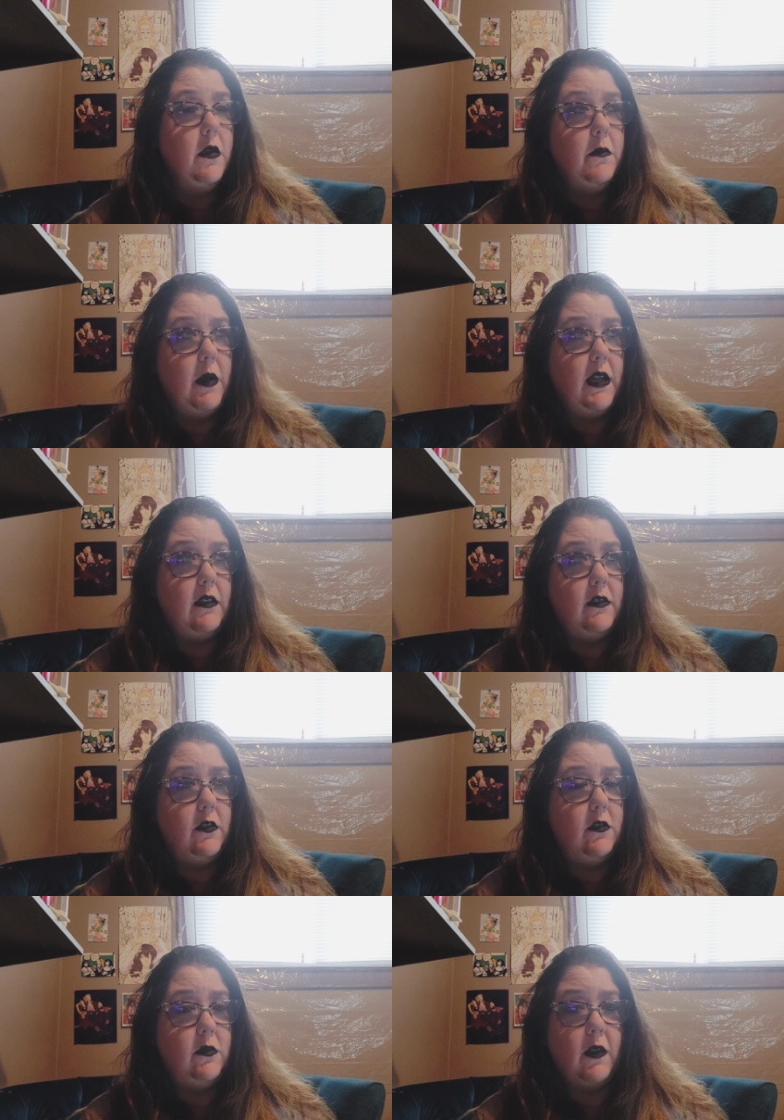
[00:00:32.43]
But
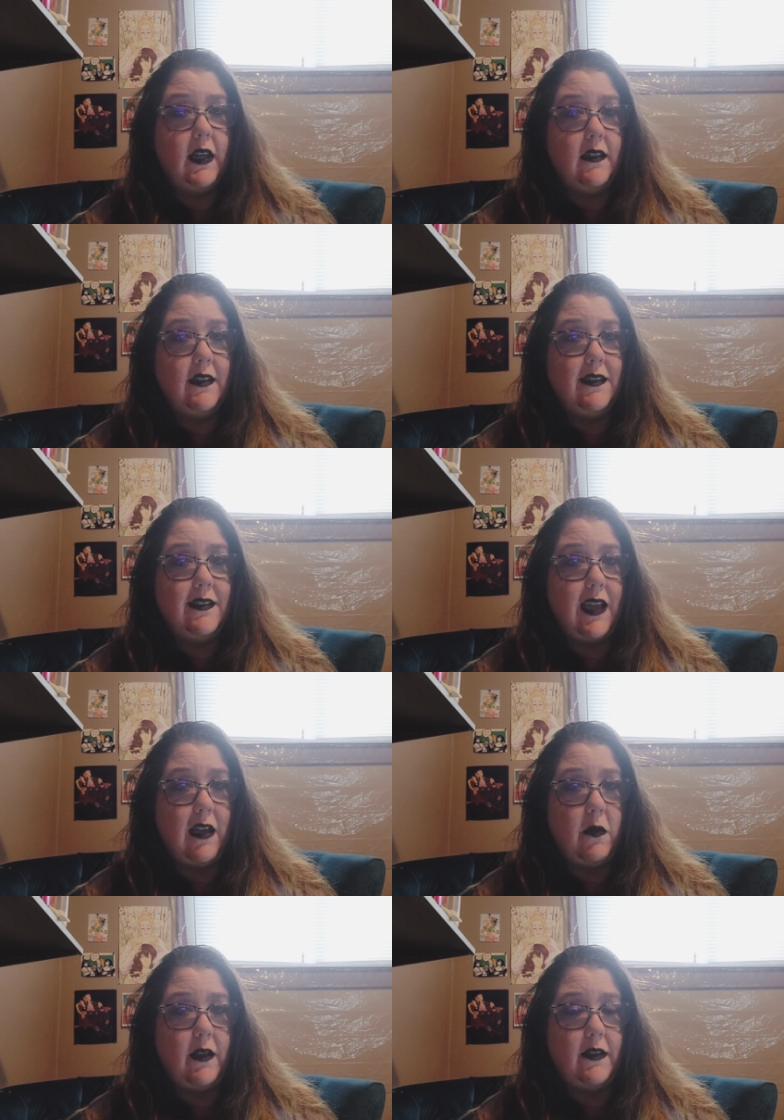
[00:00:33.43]
due to reasons,
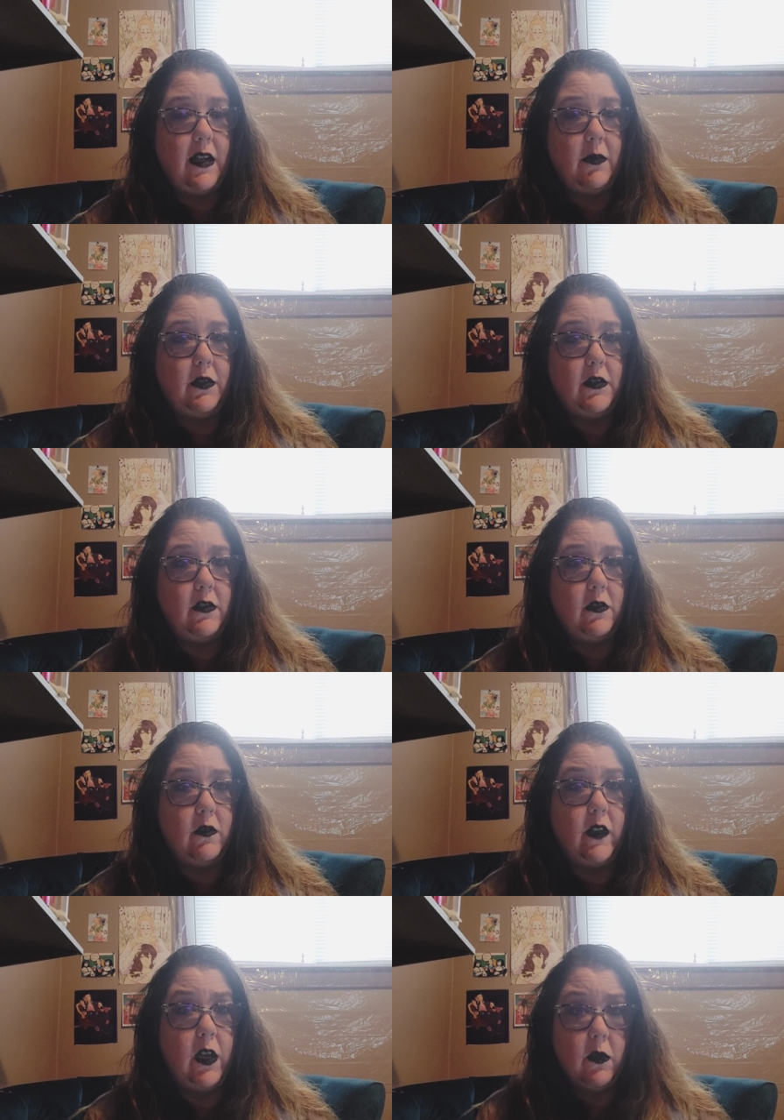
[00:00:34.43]
I wasn't able to do the
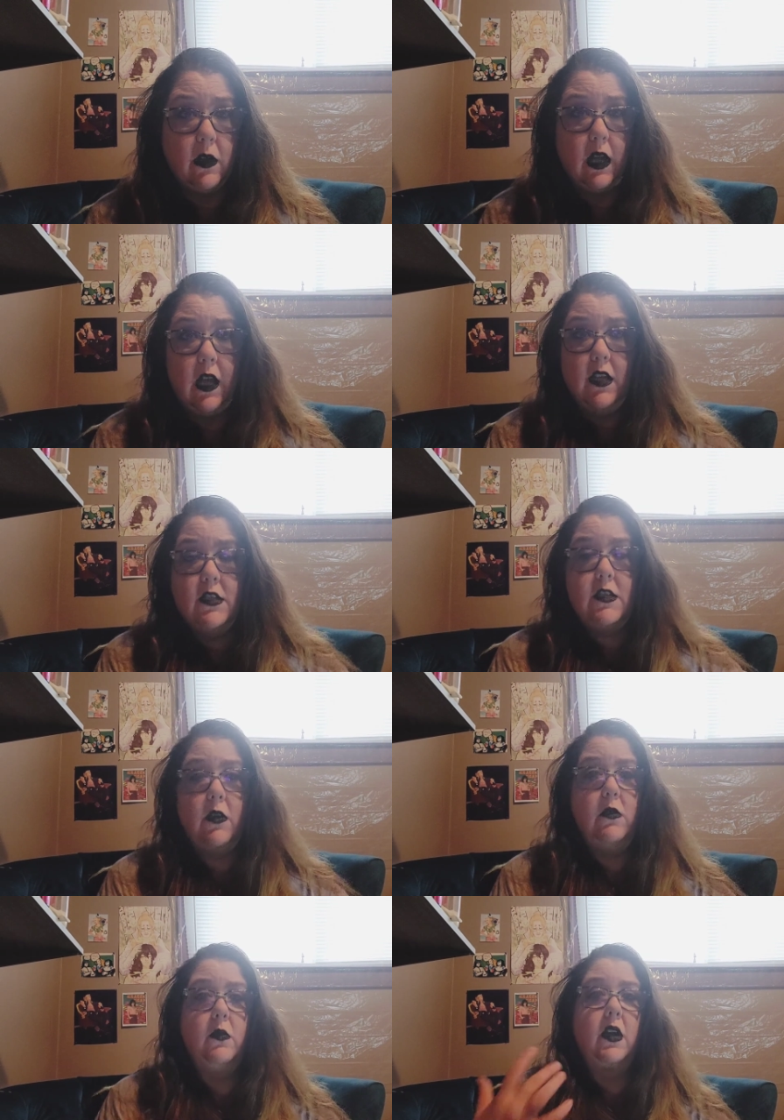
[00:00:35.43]
review.
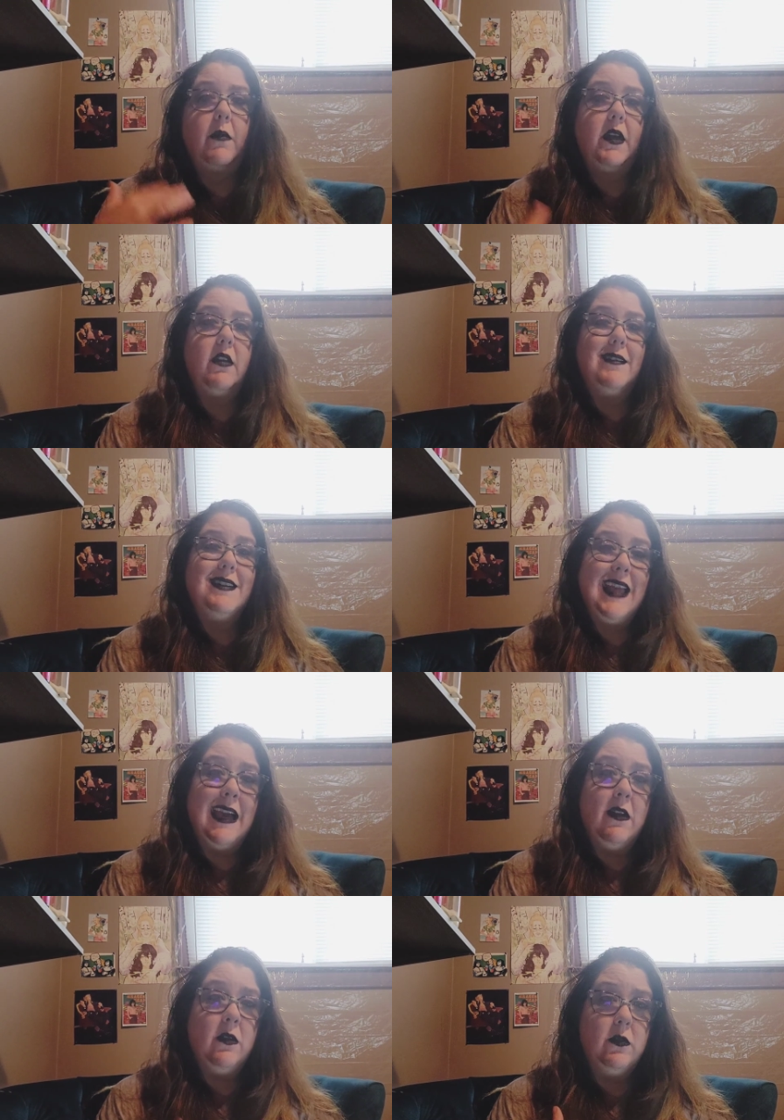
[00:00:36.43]
So we're coming on
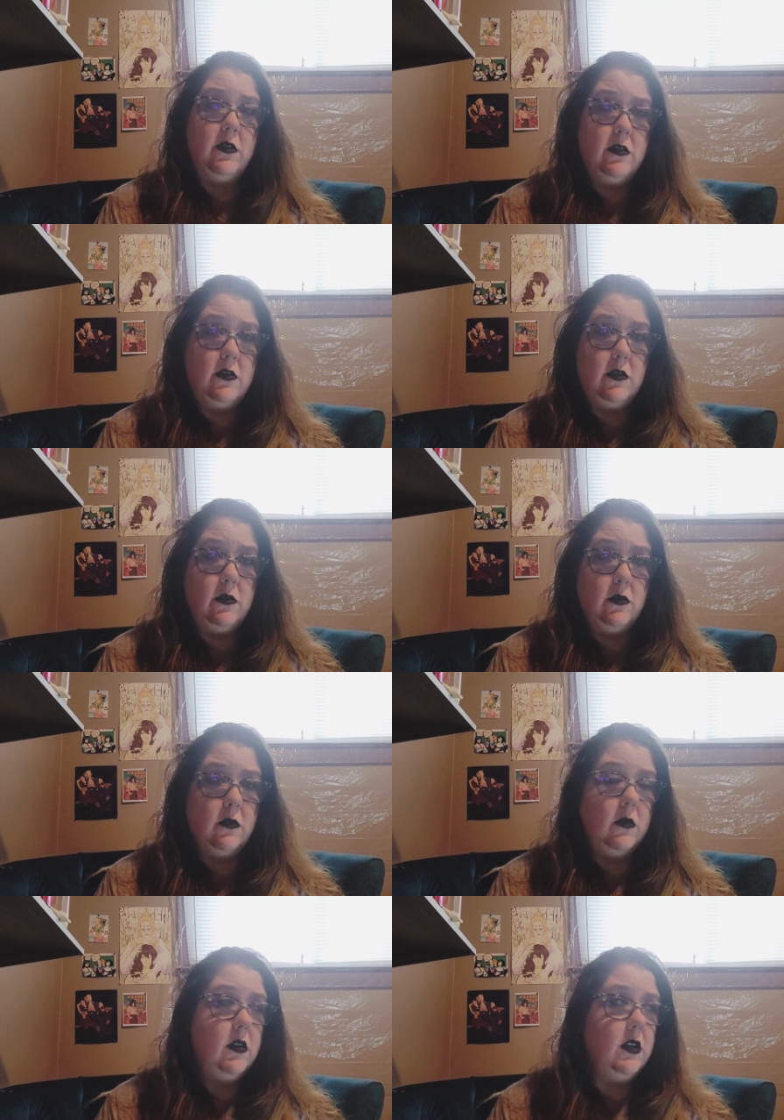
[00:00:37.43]
now to
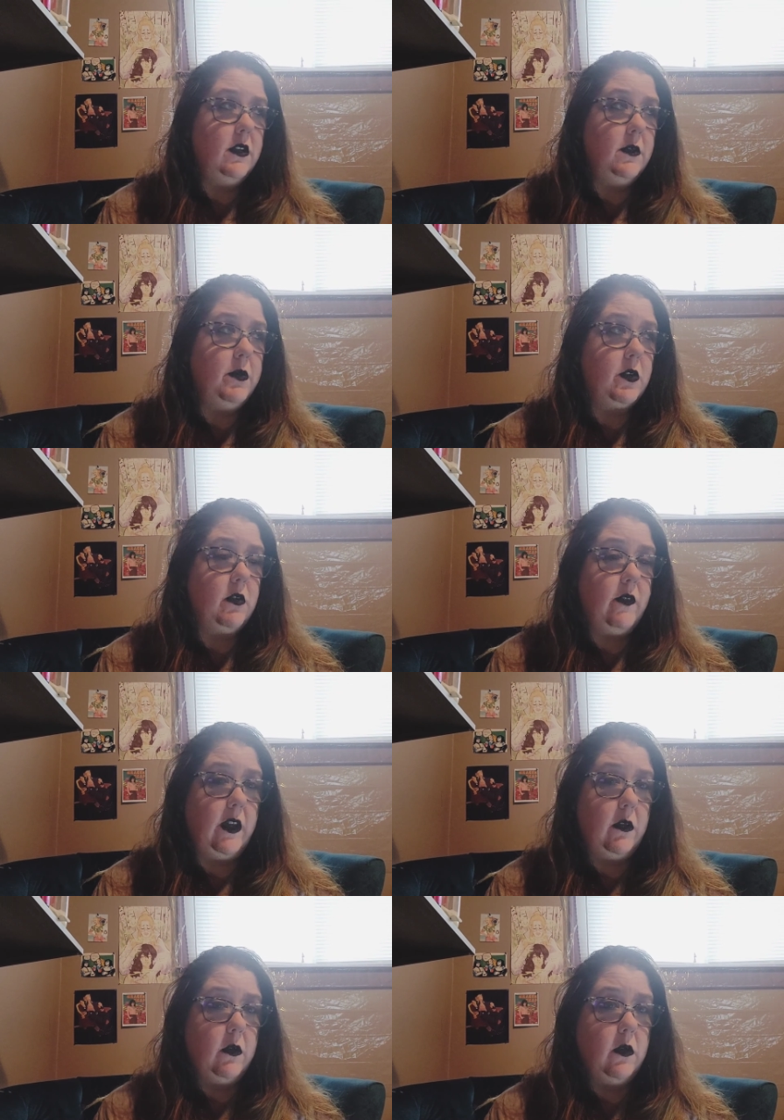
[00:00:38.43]
do the book
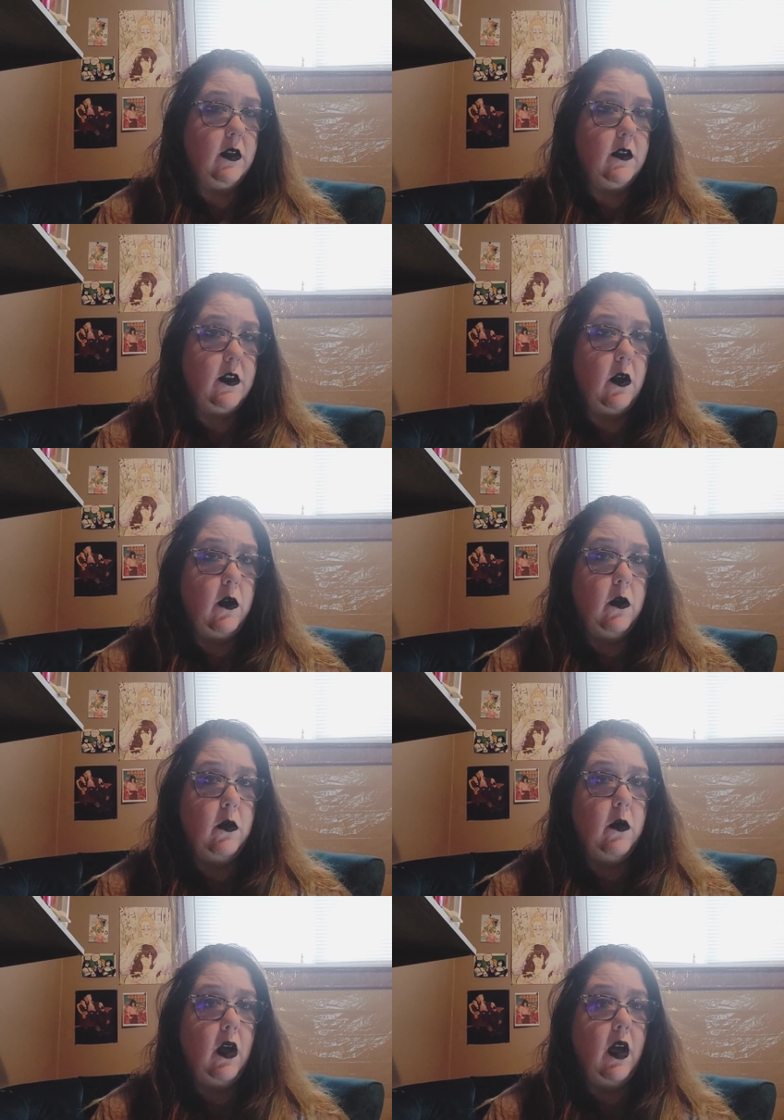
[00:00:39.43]
review.
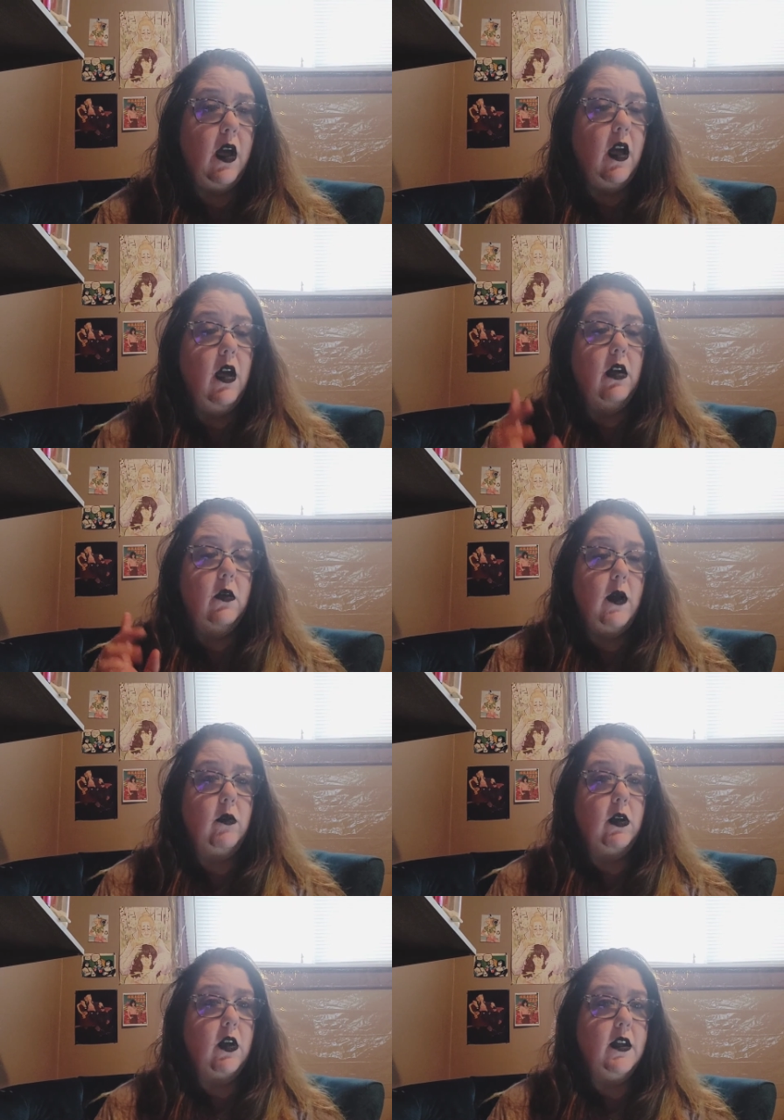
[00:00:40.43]
So what
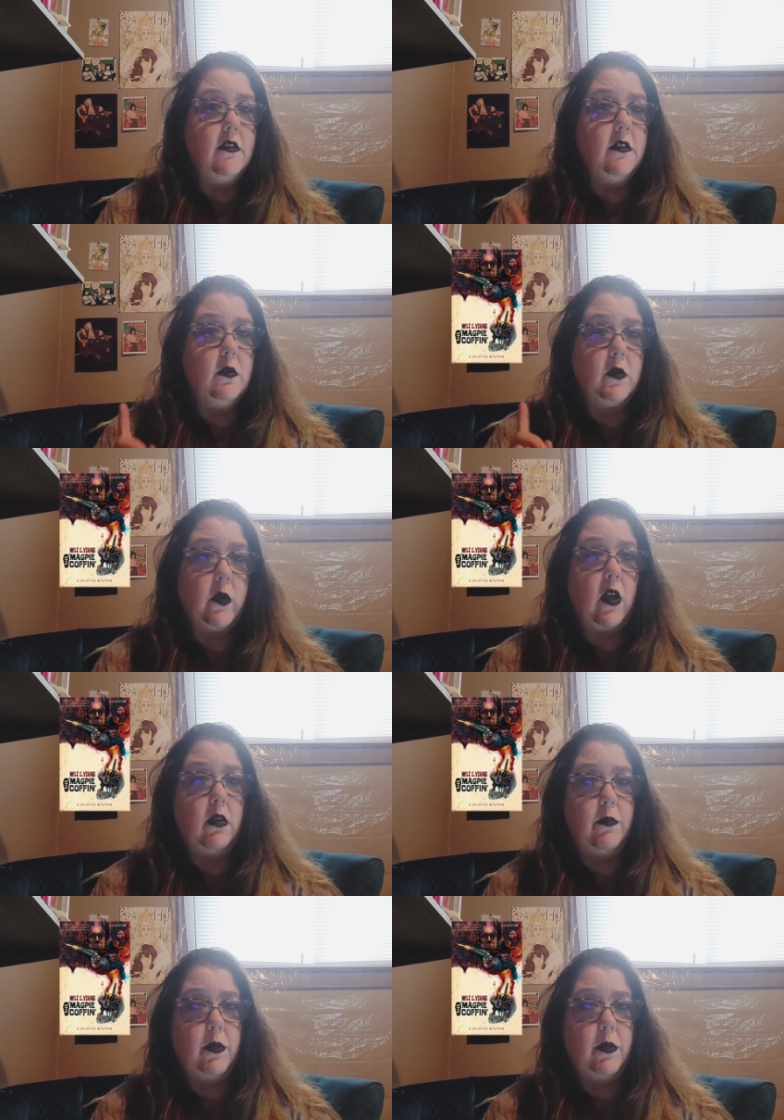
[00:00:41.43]
we're going to do is we're going